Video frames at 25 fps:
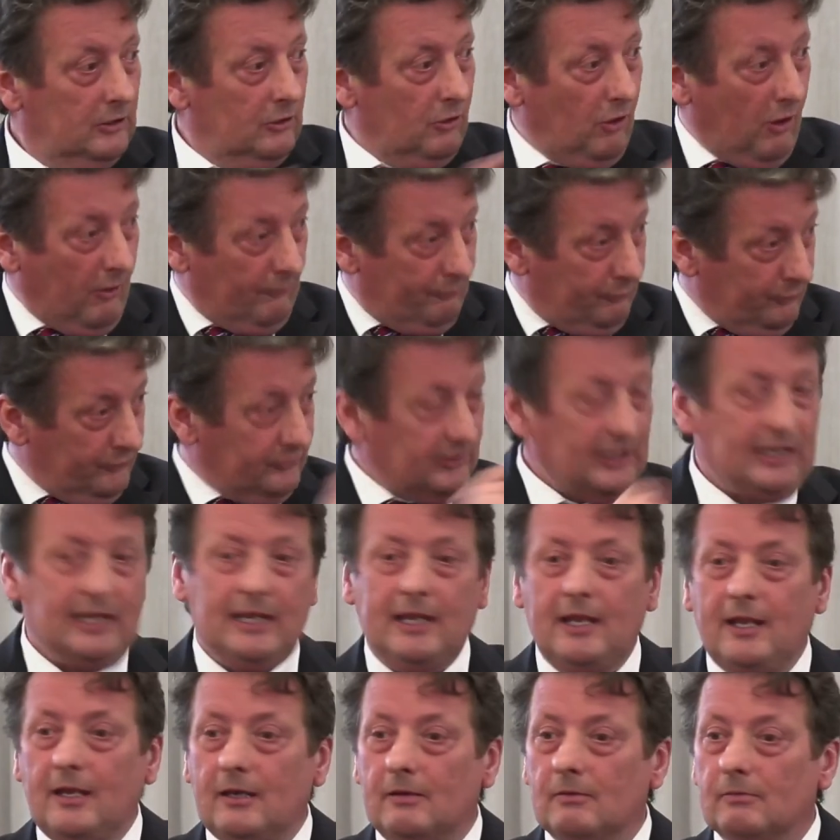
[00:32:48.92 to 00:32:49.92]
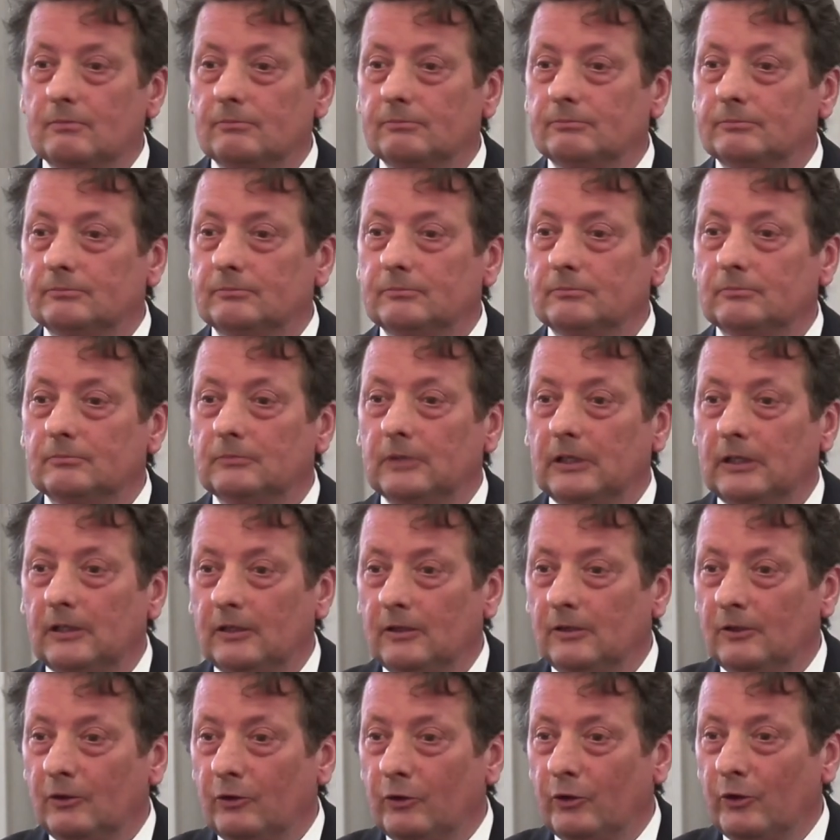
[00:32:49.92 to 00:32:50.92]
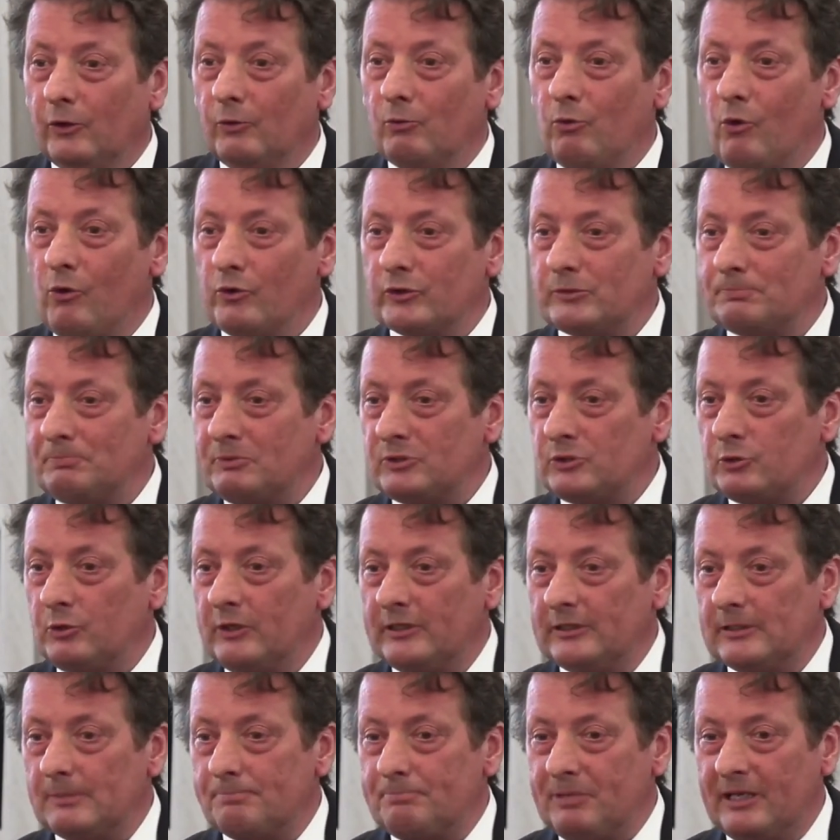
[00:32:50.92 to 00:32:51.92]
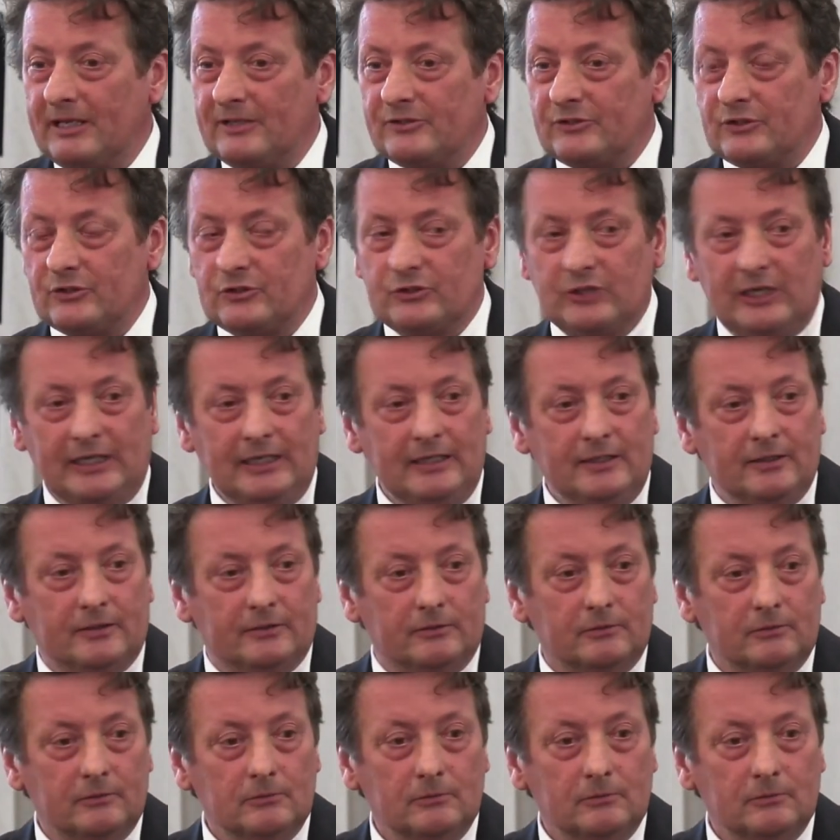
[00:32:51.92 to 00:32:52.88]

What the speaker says: Off with their head. Who walks between the pieces here?